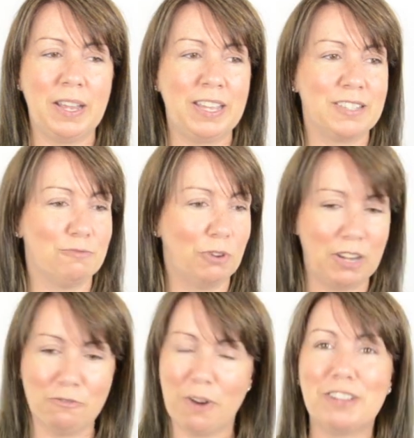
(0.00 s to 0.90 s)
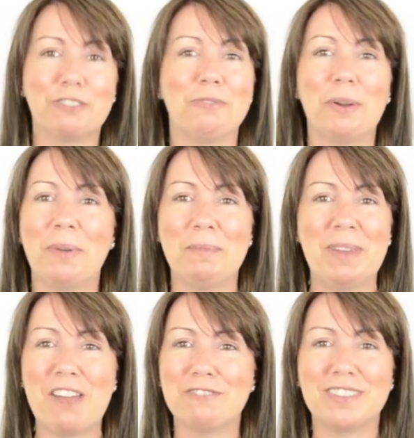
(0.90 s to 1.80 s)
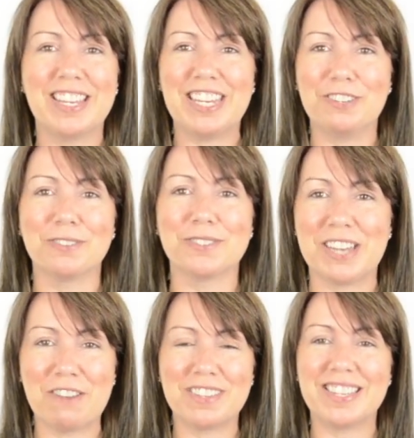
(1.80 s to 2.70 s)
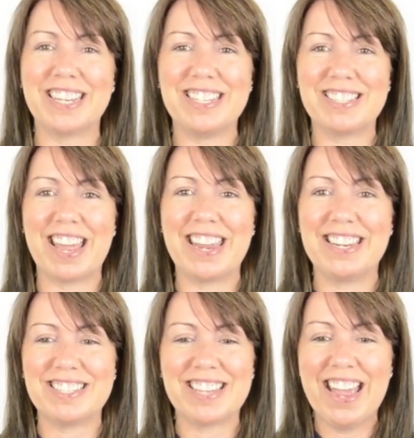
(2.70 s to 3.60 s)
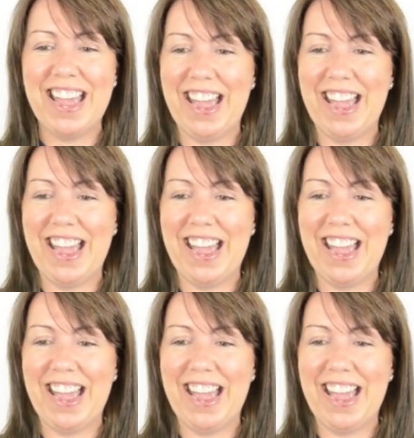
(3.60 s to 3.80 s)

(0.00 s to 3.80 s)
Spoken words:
It's running right through him in everything he does and everything he says,